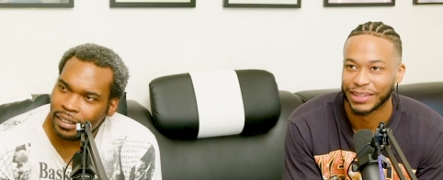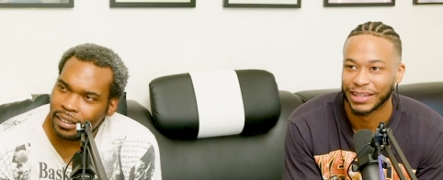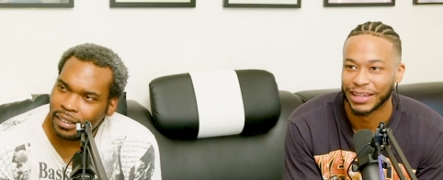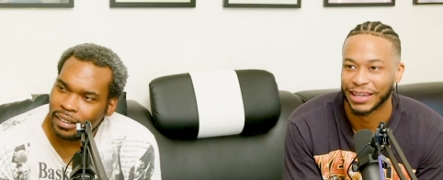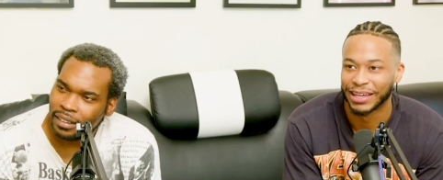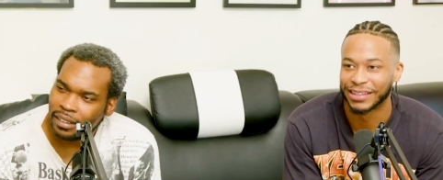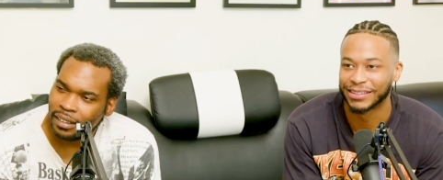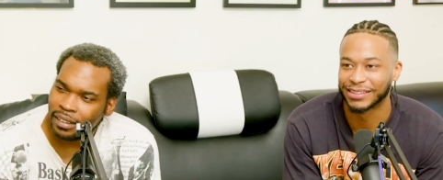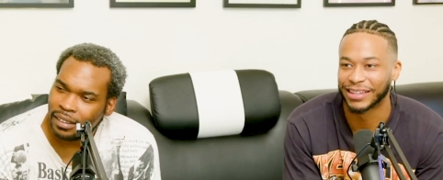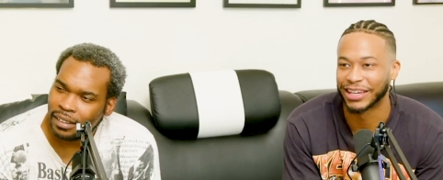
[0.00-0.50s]

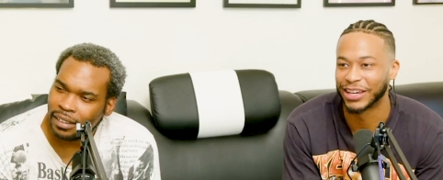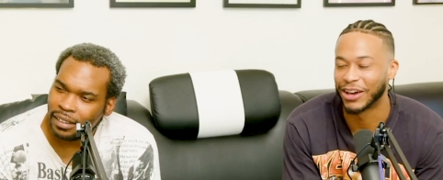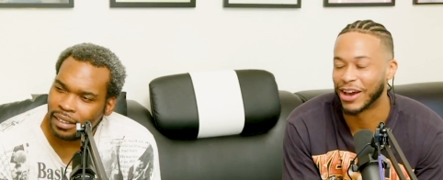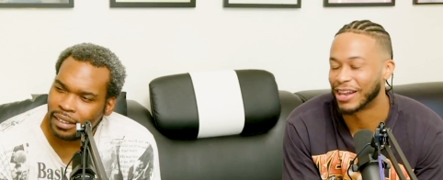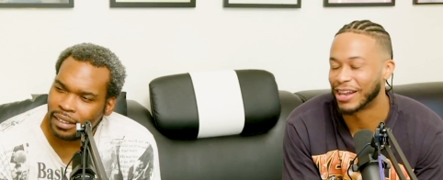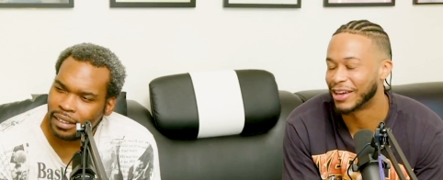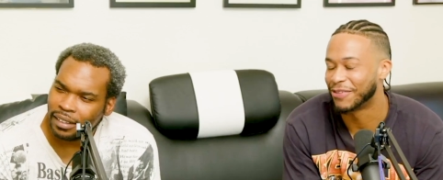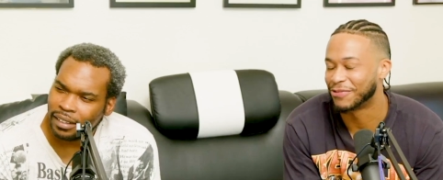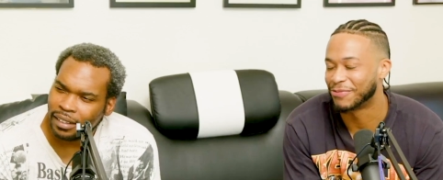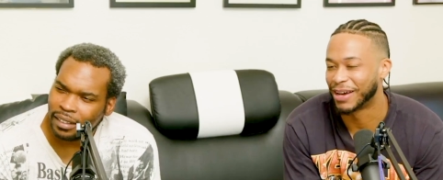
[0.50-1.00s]
Speaker 1: He's like, yo, I
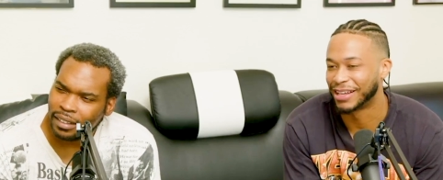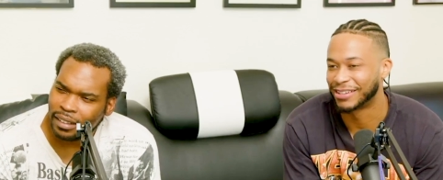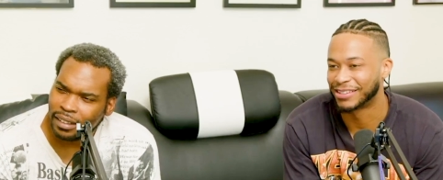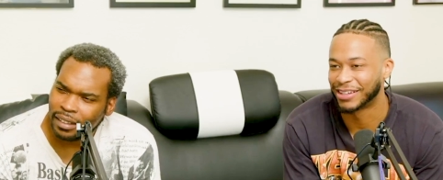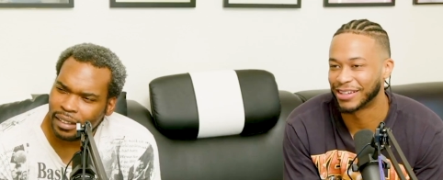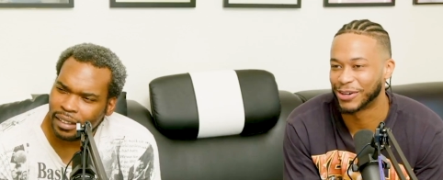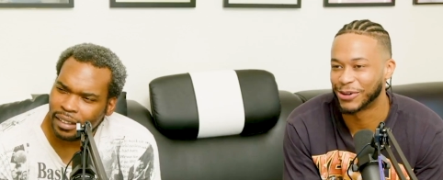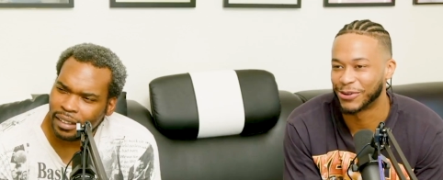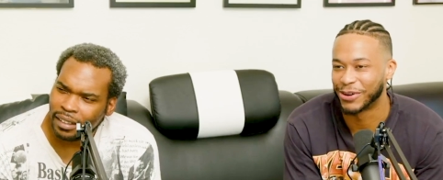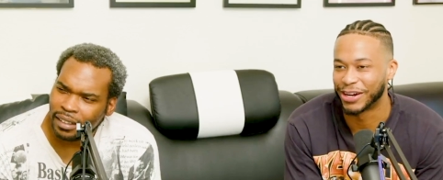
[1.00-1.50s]
left my
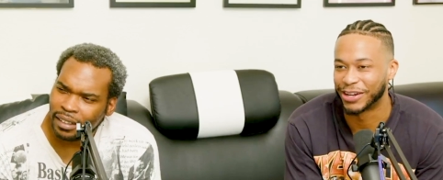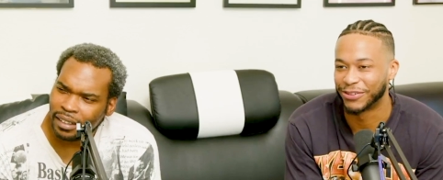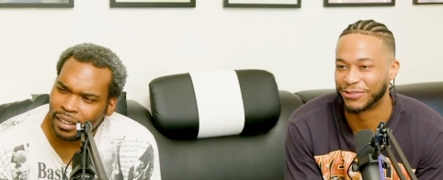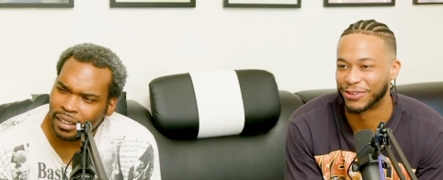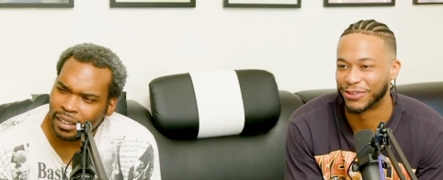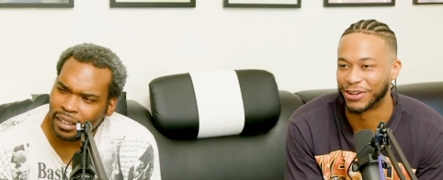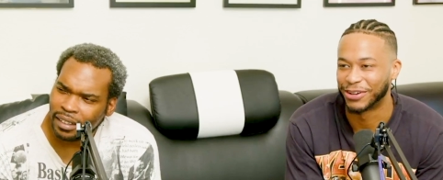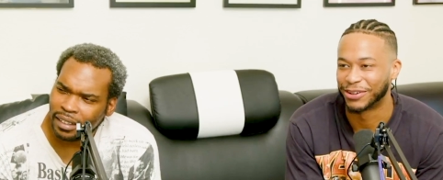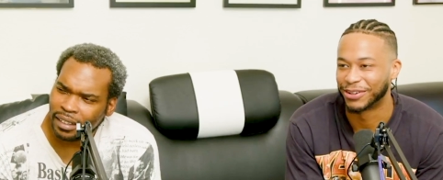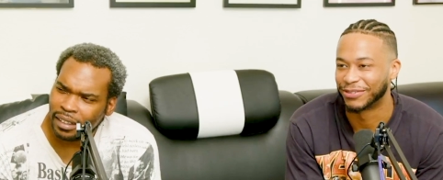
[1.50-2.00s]
son already
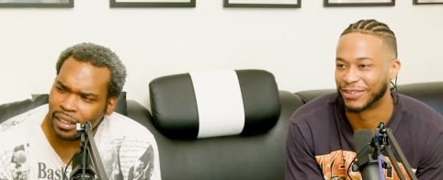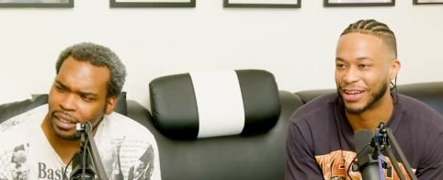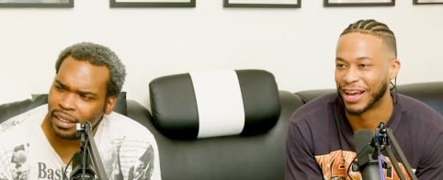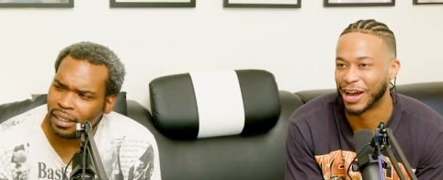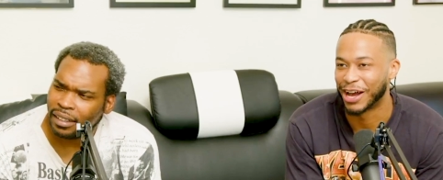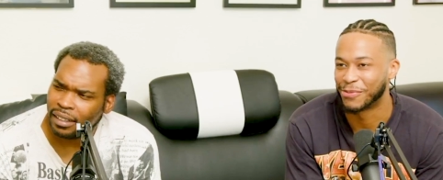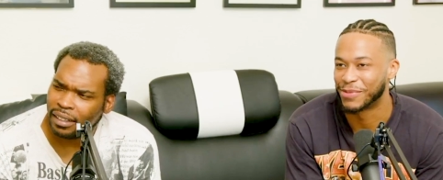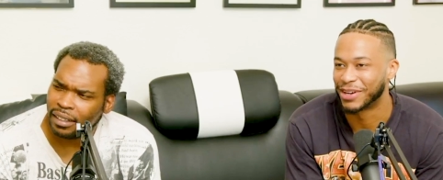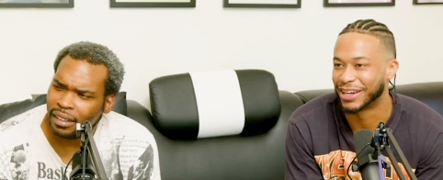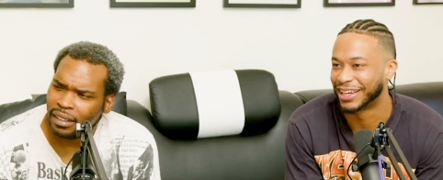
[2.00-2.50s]
for
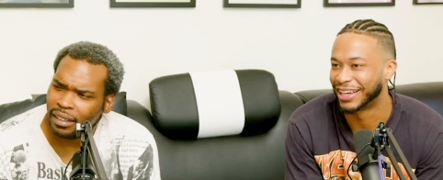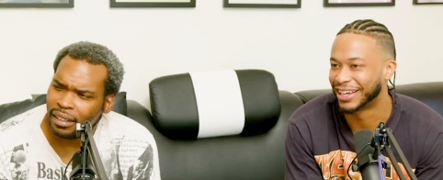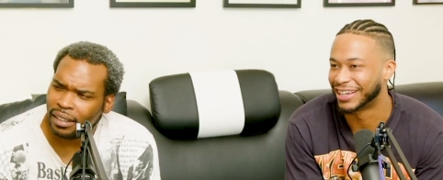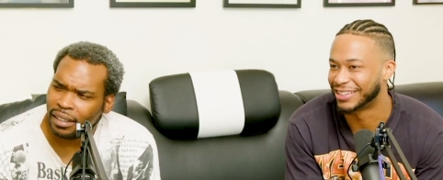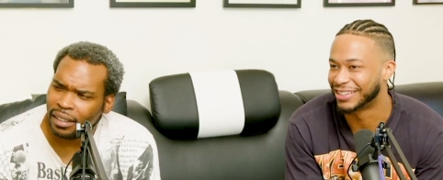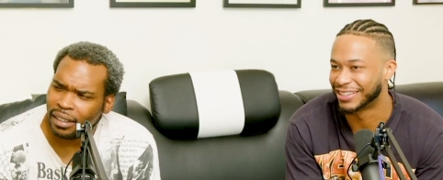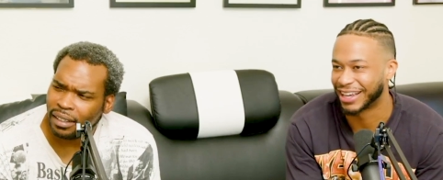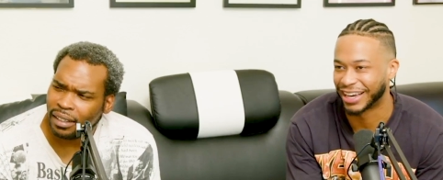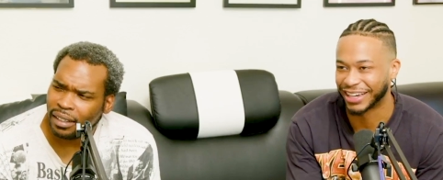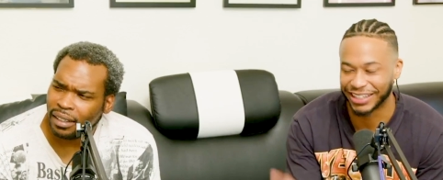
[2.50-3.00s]
how many
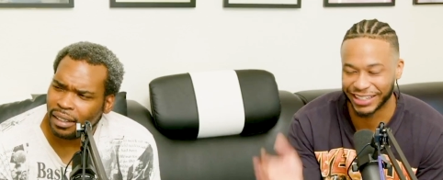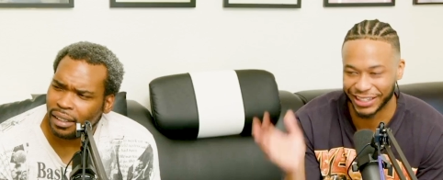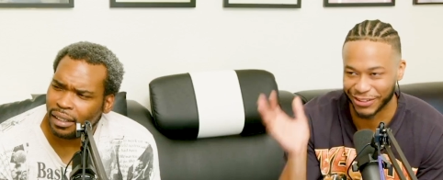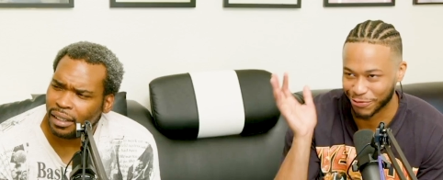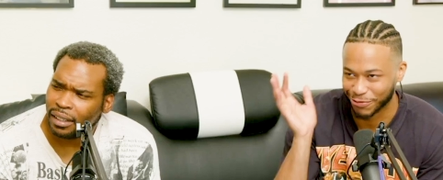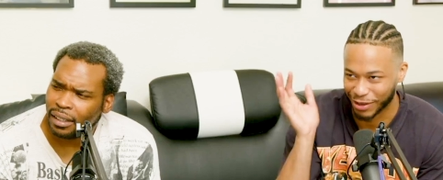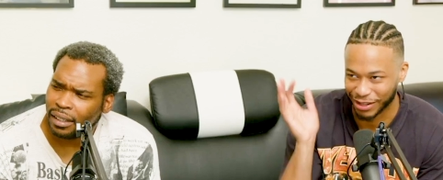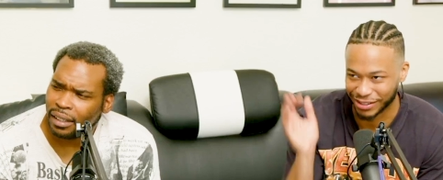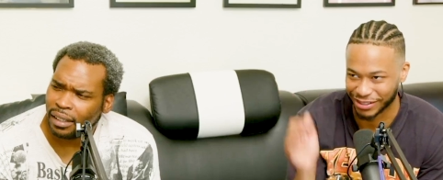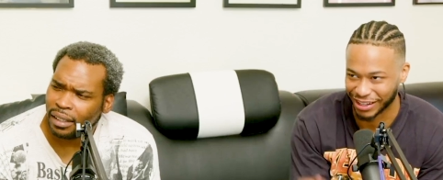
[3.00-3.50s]
years? I can leave
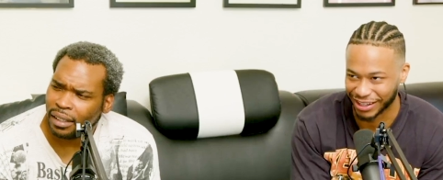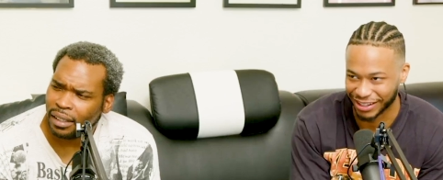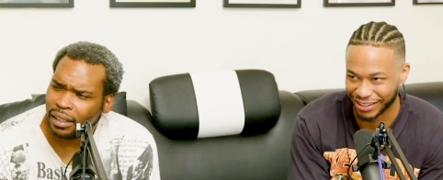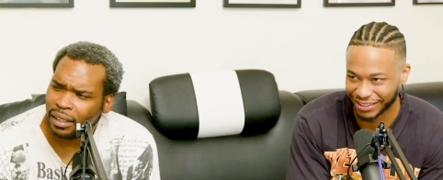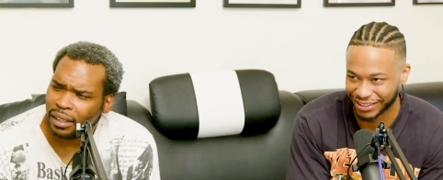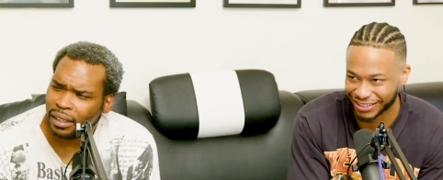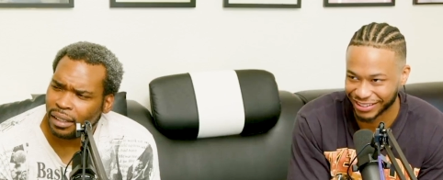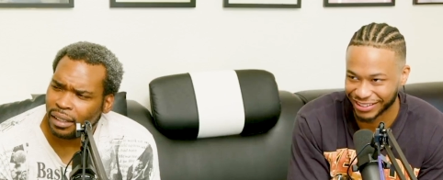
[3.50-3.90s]
him outside.